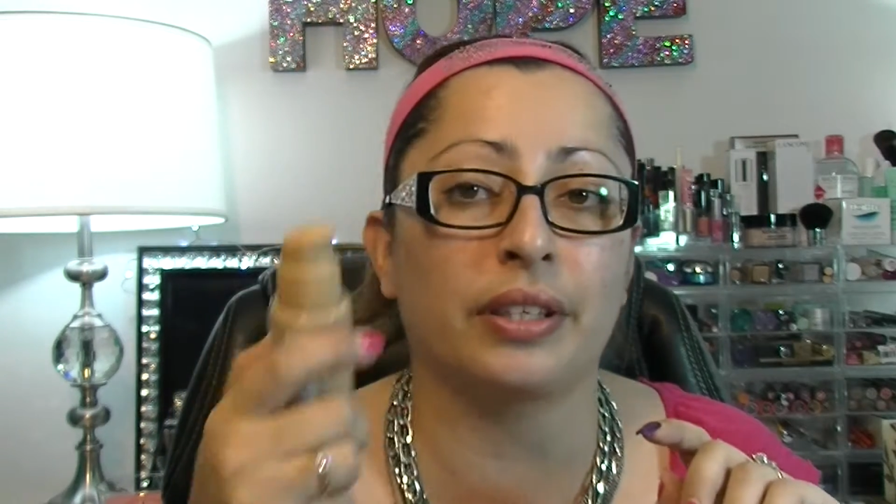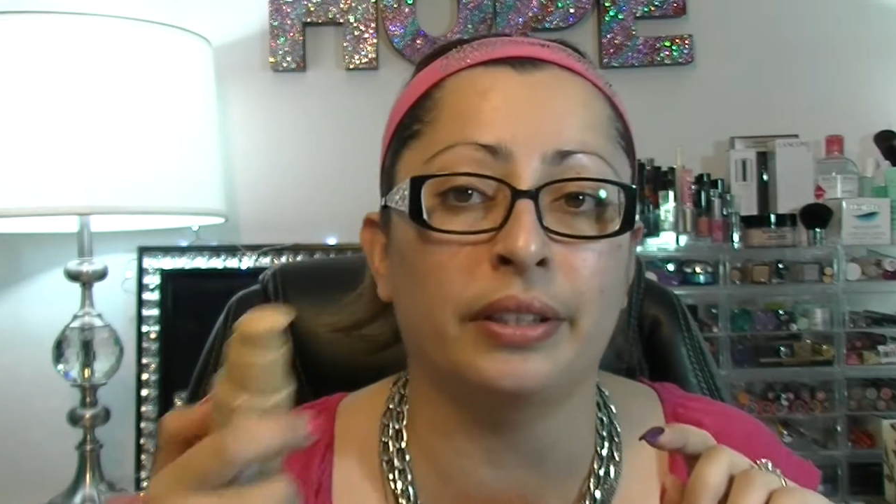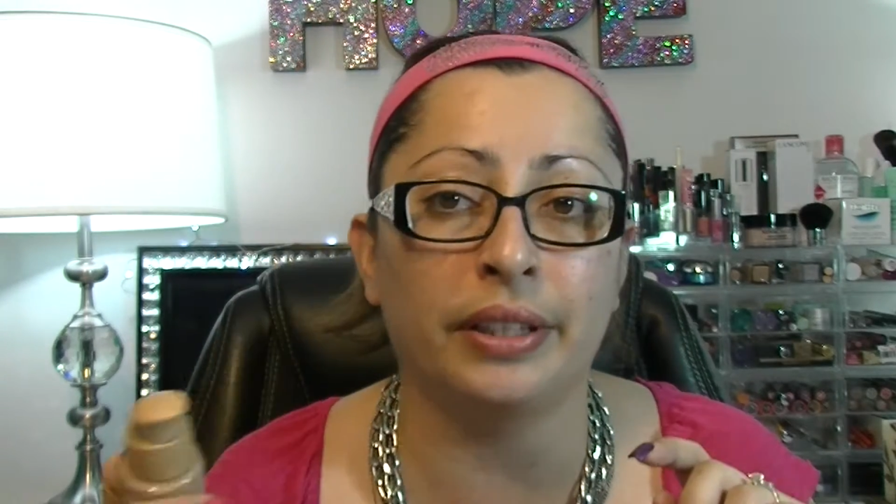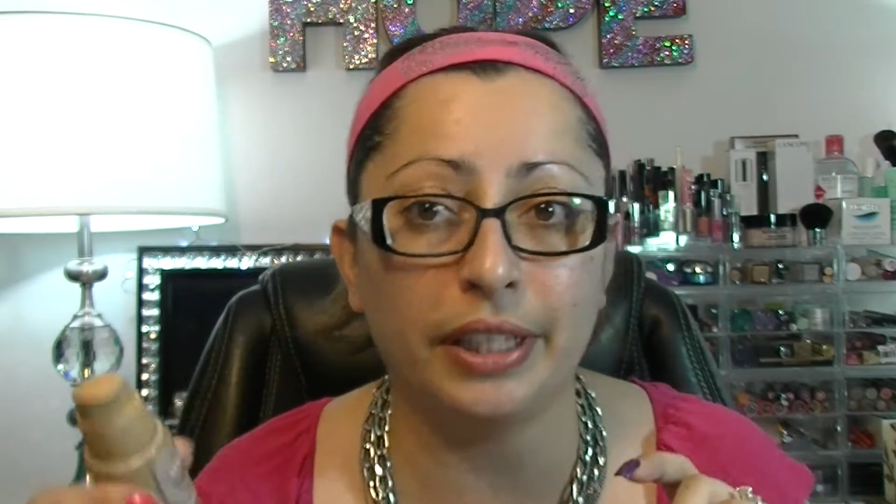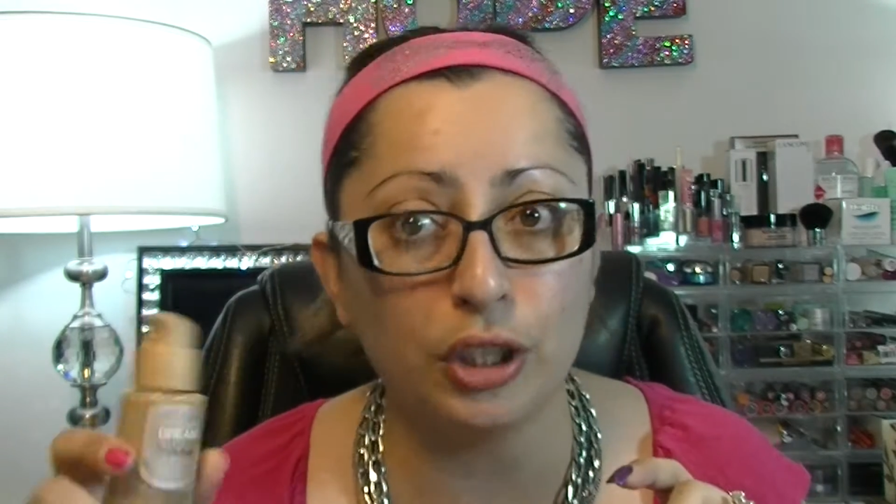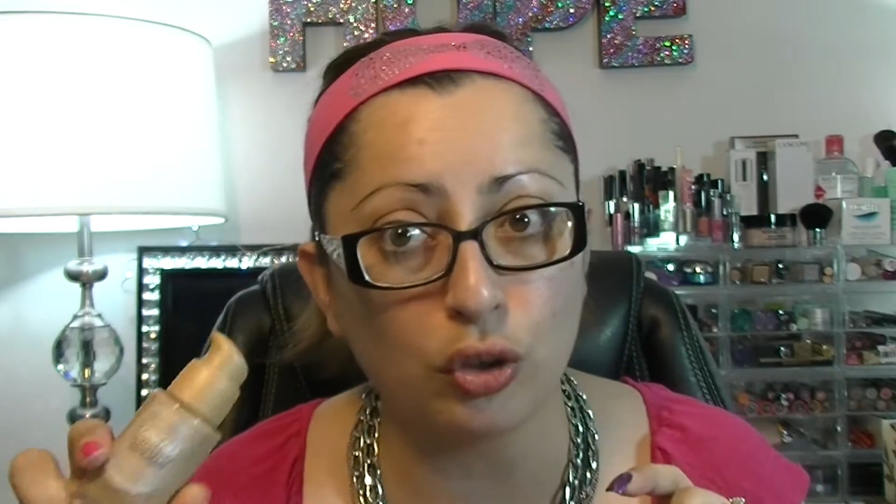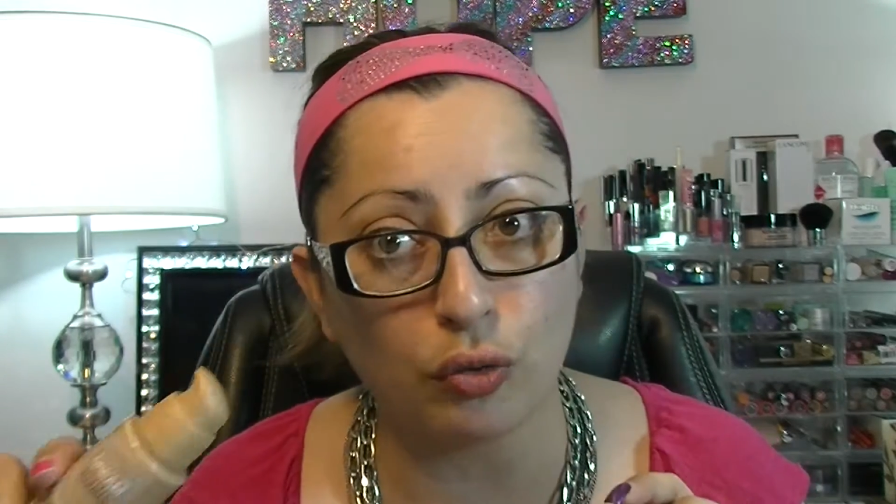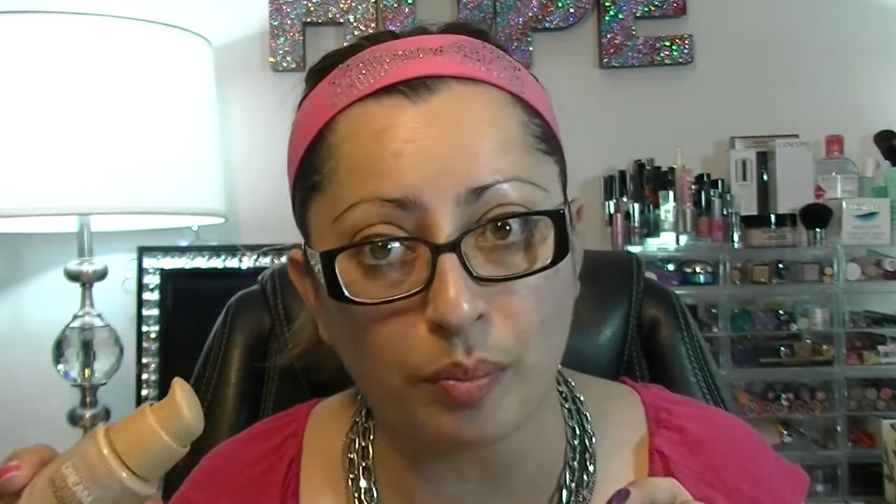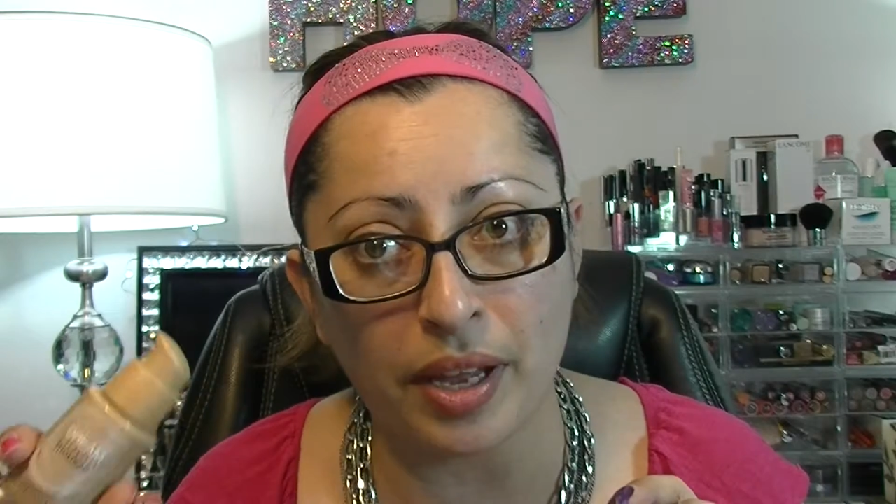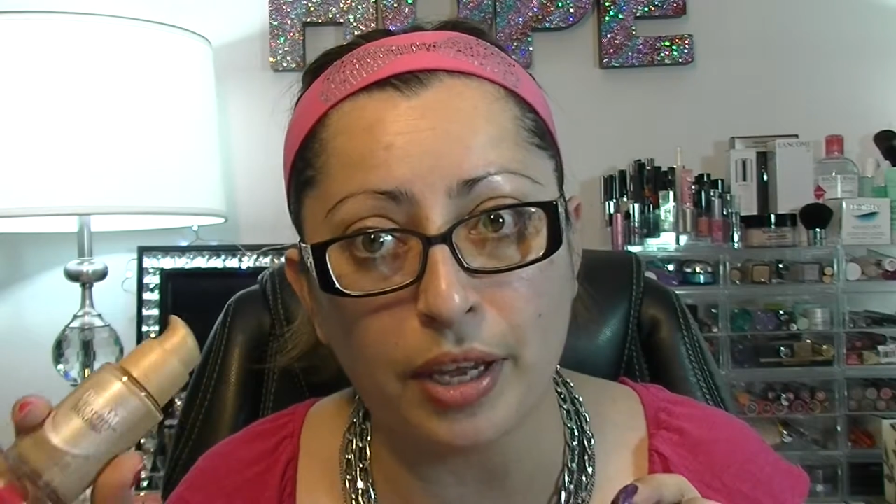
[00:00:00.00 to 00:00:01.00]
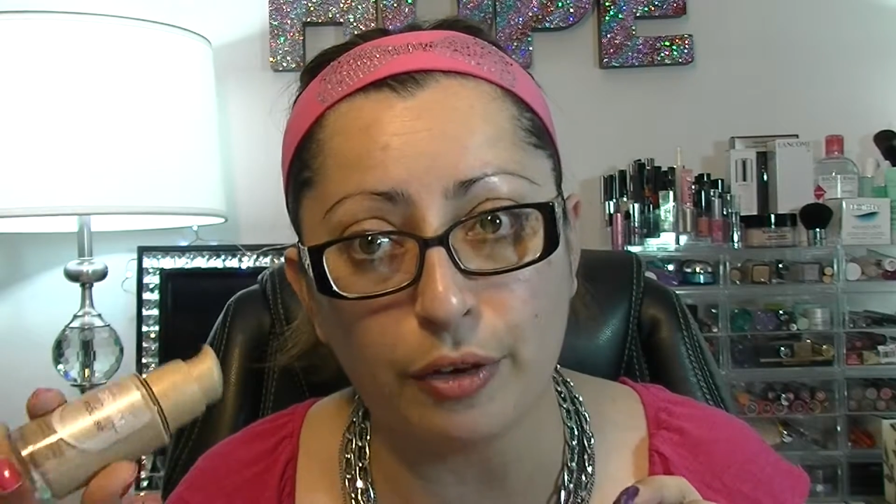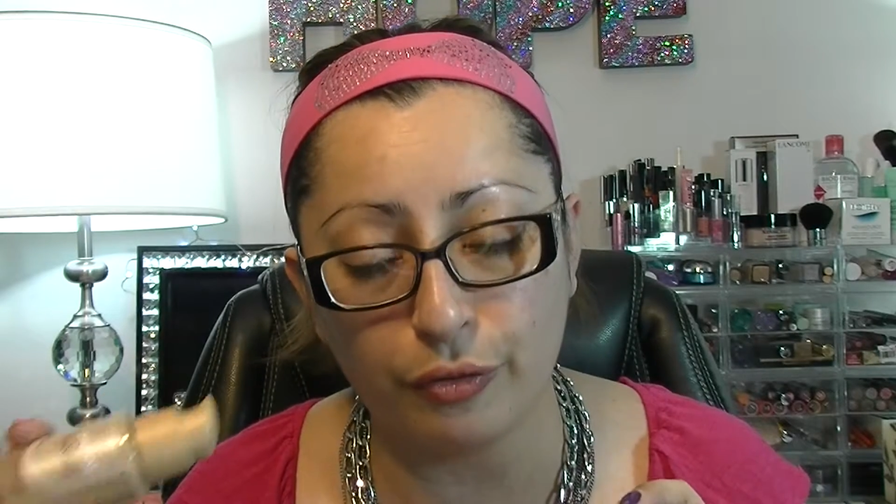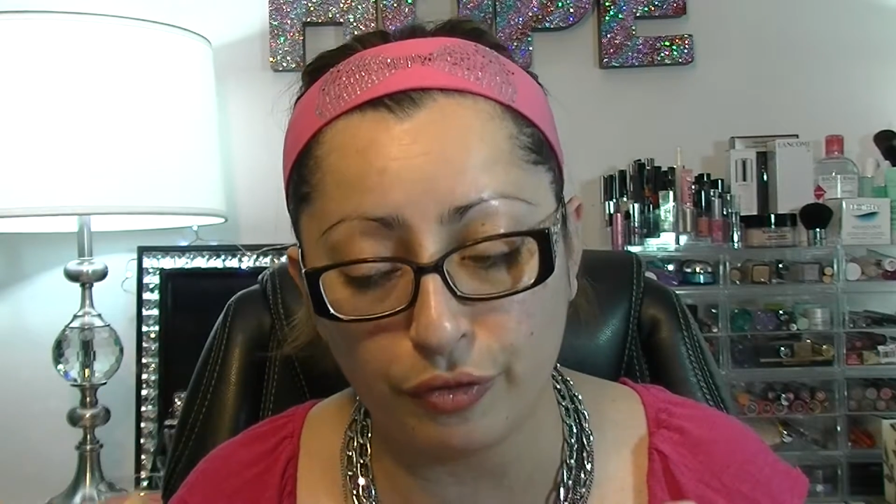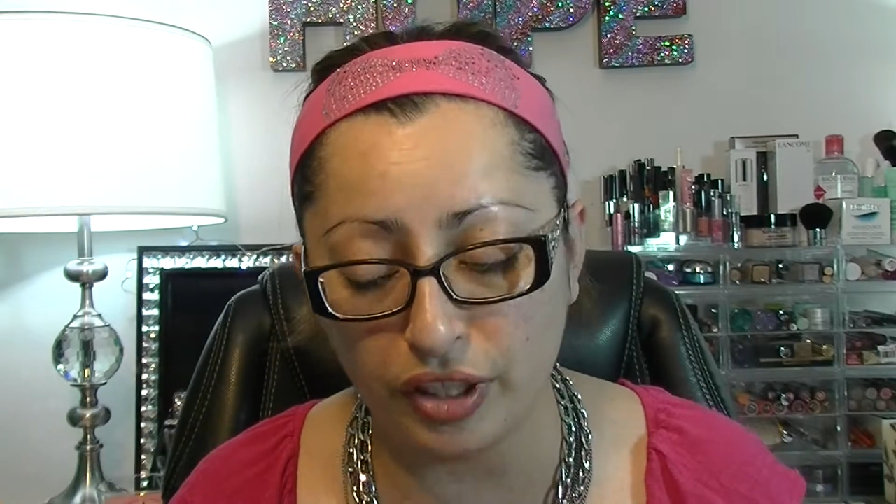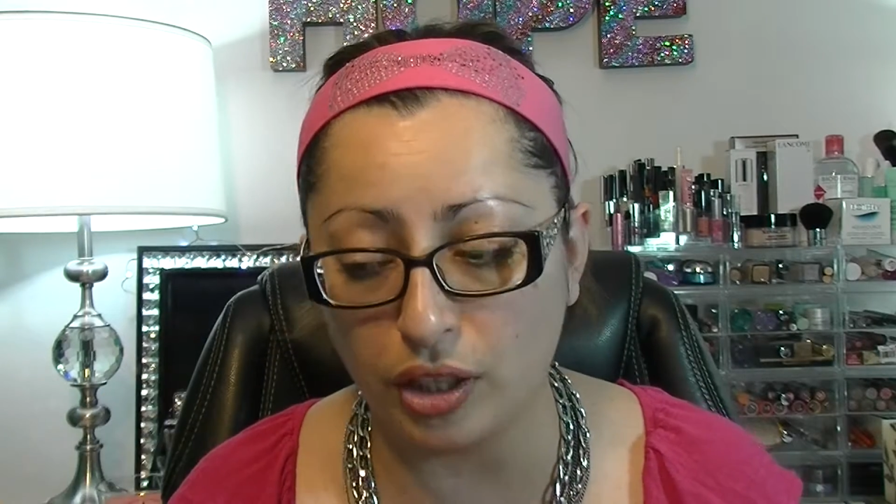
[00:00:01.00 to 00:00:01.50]
in each of my
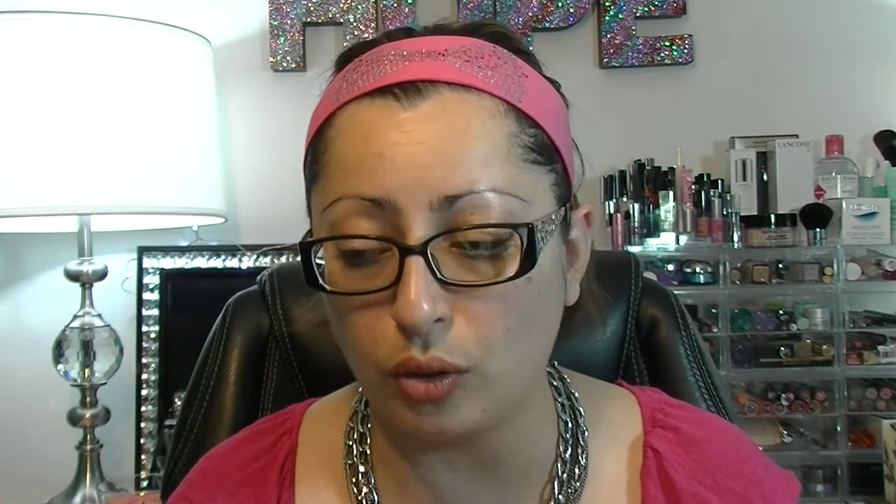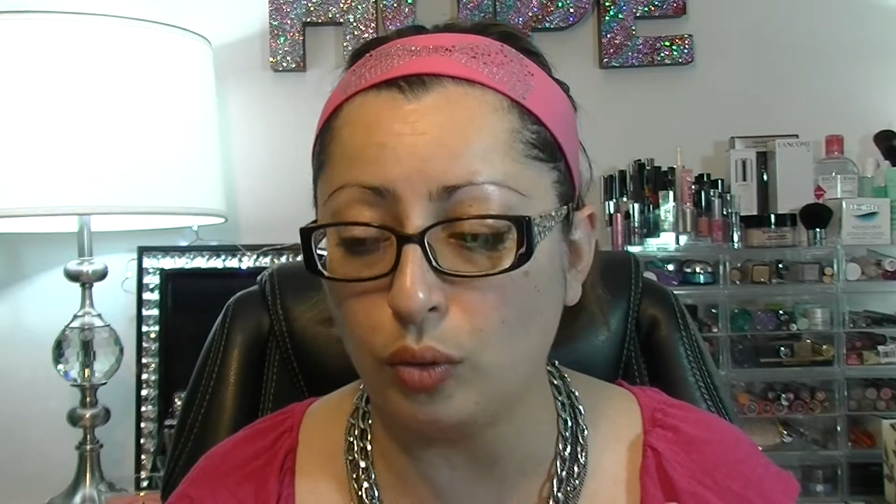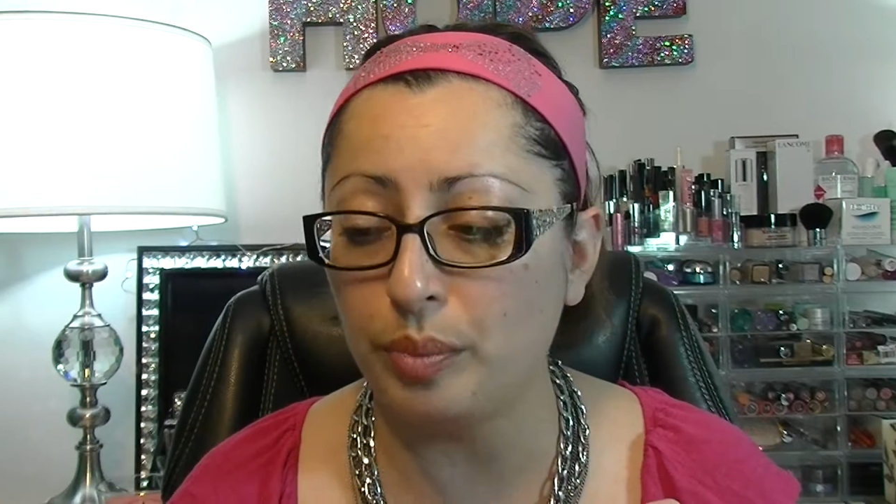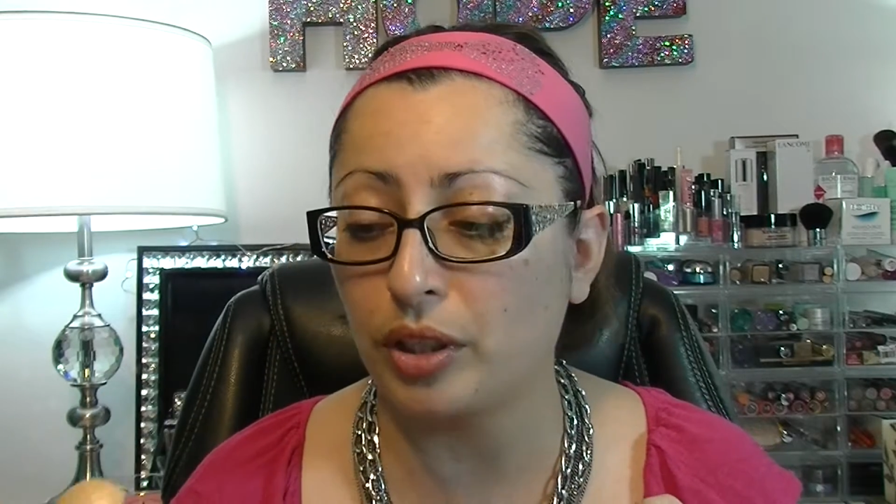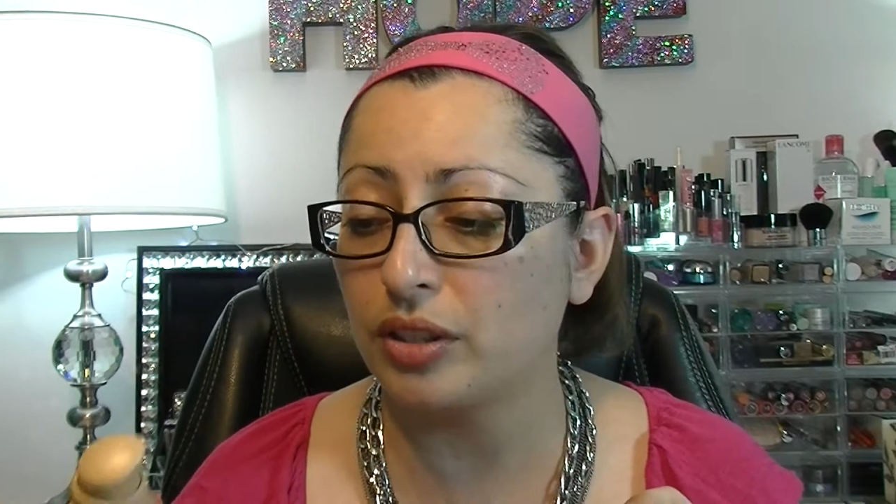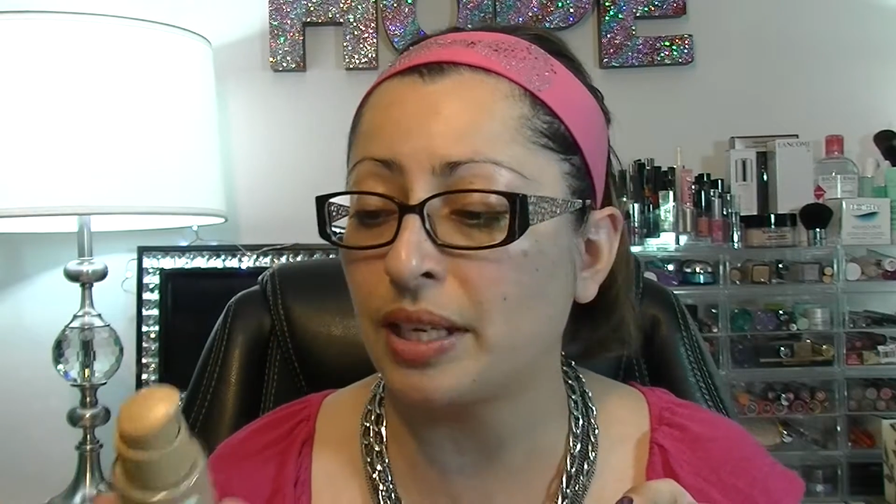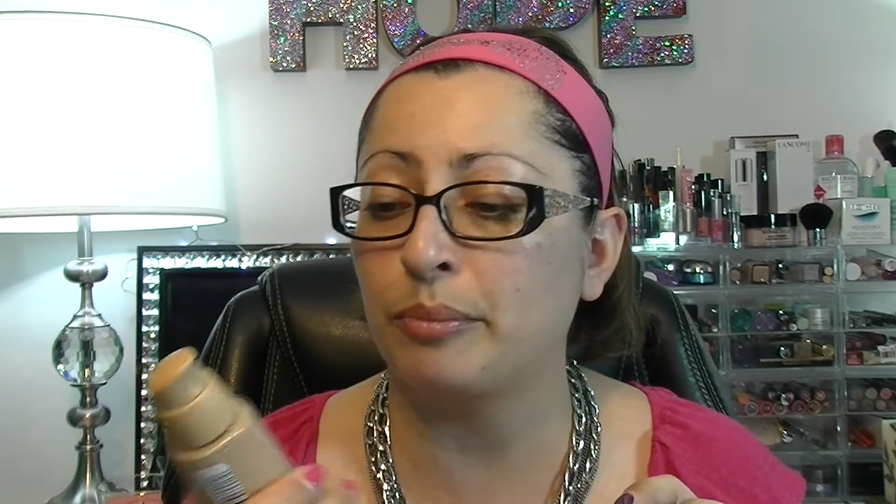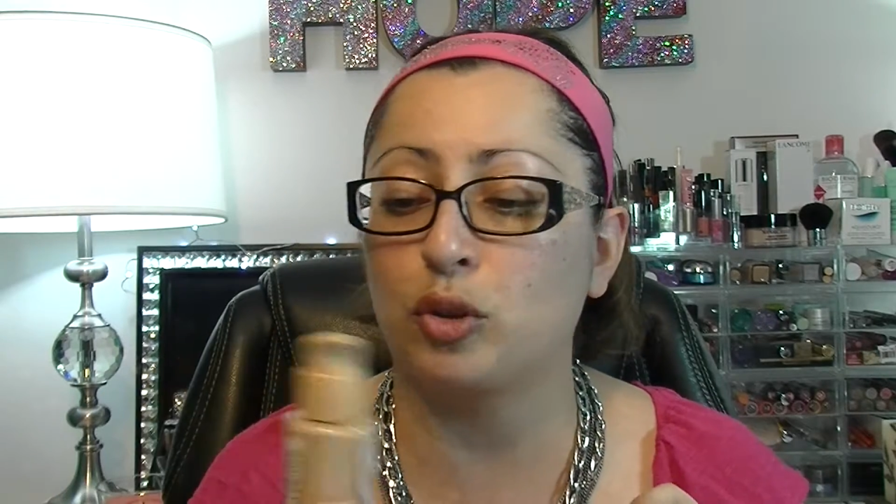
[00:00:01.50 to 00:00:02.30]
video because I'm